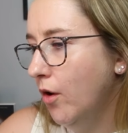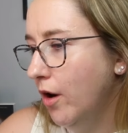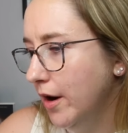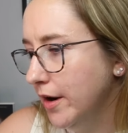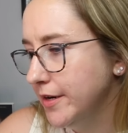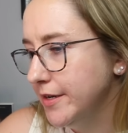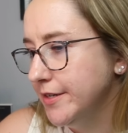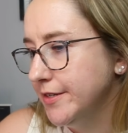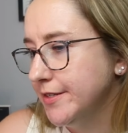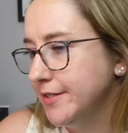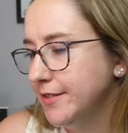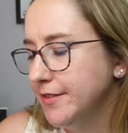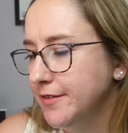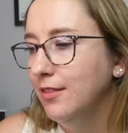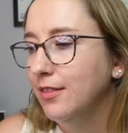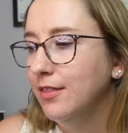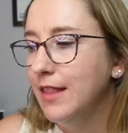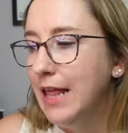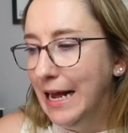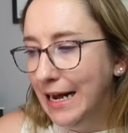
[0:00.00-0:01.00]
orders
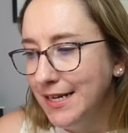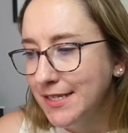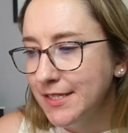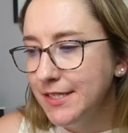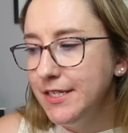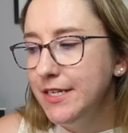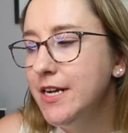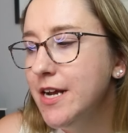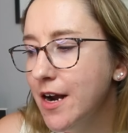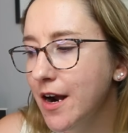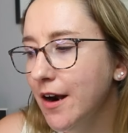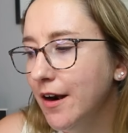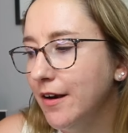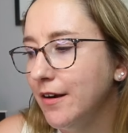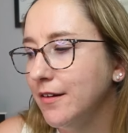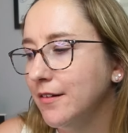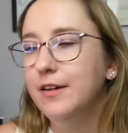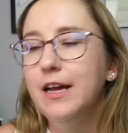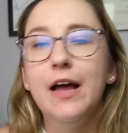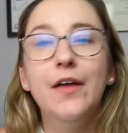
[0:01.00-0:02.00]
last
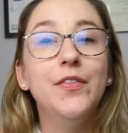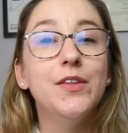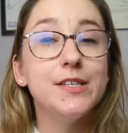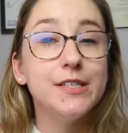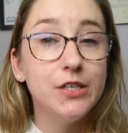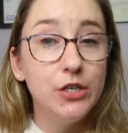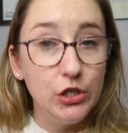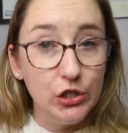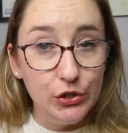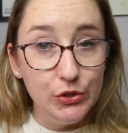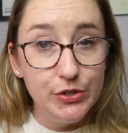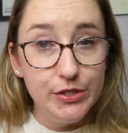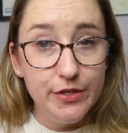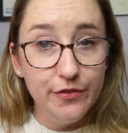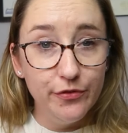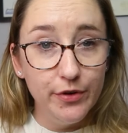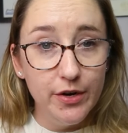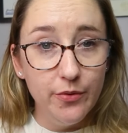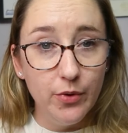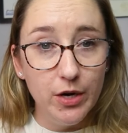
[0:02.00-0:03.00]
year, and this includes
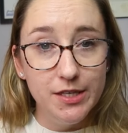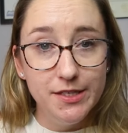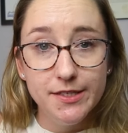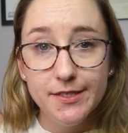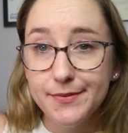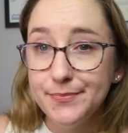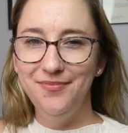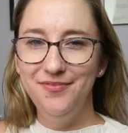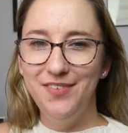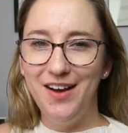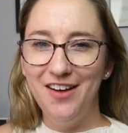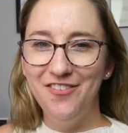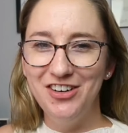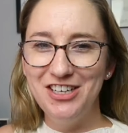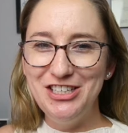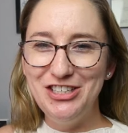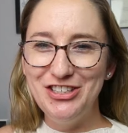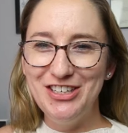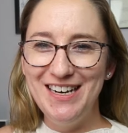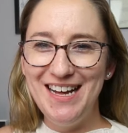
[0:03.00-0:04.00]
the free ones,
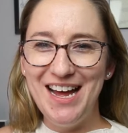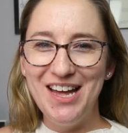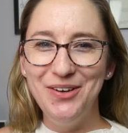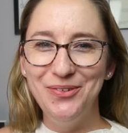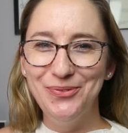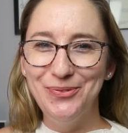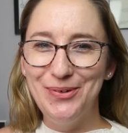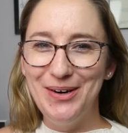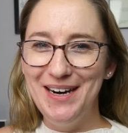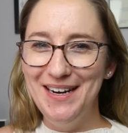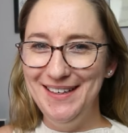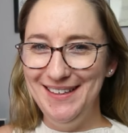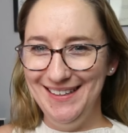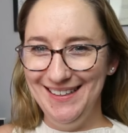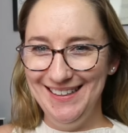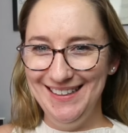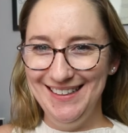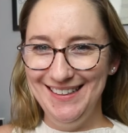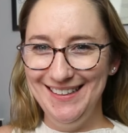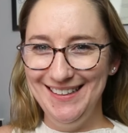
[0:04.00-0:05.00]
501.